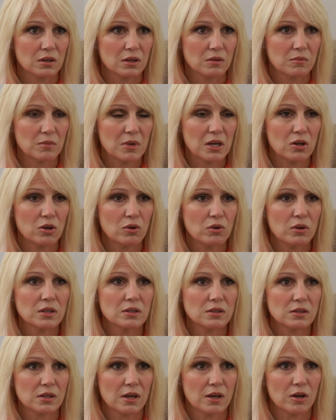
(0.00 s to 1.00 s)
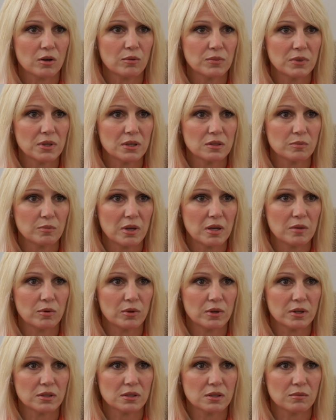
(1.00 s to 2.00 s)
I mean, who gets to help these
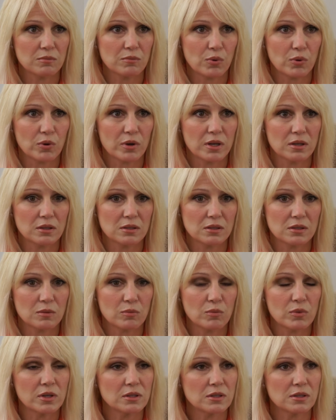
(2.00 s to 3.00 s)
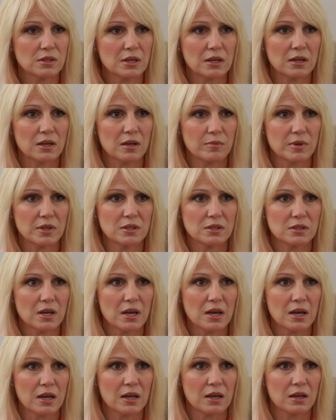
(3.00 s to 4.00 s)
people at some point? Someone stand up and
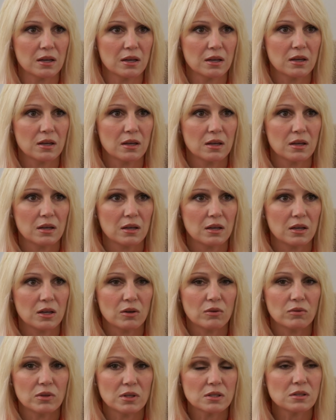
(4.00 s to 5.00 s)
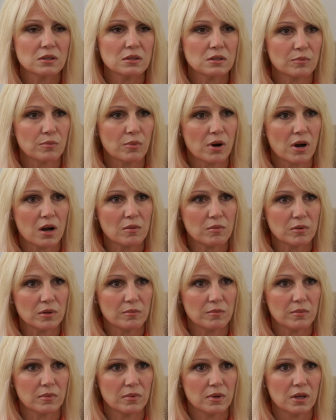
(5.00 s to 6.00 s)
say, you know, this is a
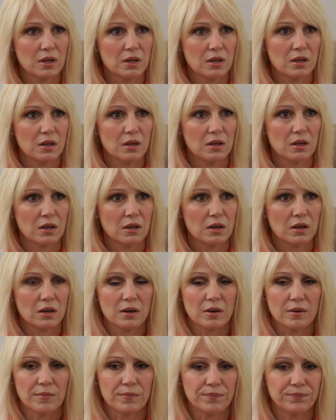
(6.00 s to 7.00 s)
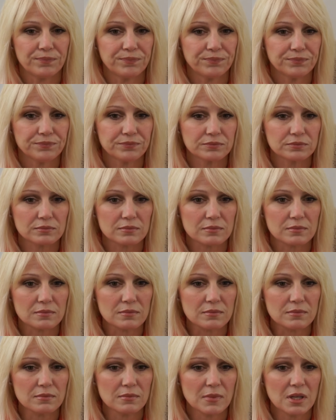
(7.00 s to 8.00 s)
problem,
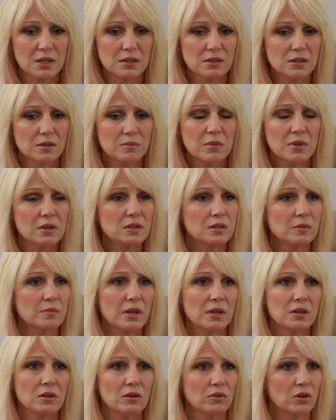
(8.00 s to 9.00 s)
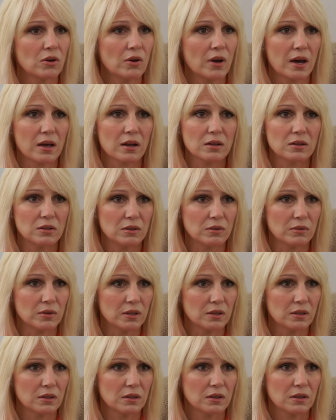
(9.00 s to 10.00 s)
because some of these men don't know how to do
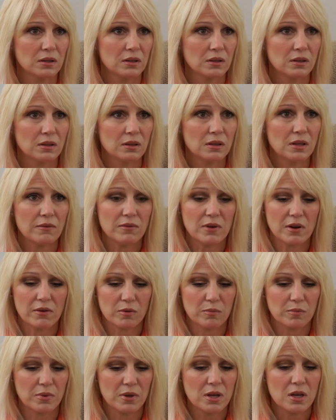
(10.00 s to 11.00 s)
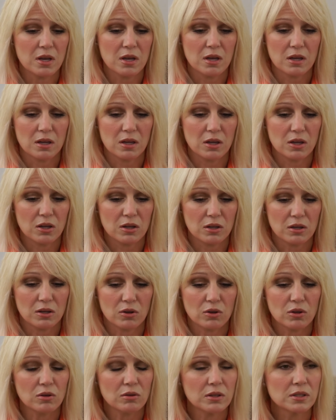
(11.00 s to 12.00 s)
it. They've never. You
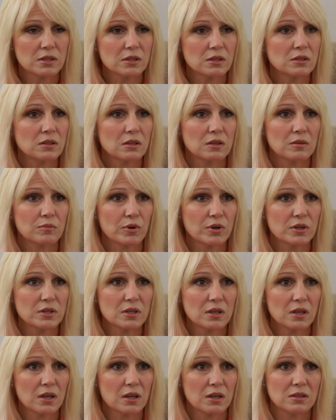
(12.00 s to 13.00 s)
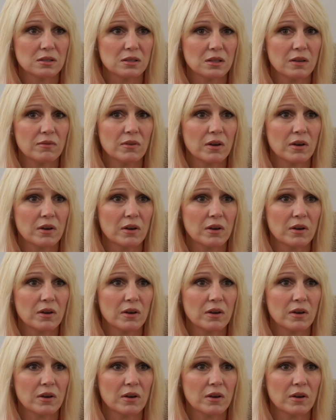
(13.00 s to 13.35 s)
know, you listen to the prison kids, they've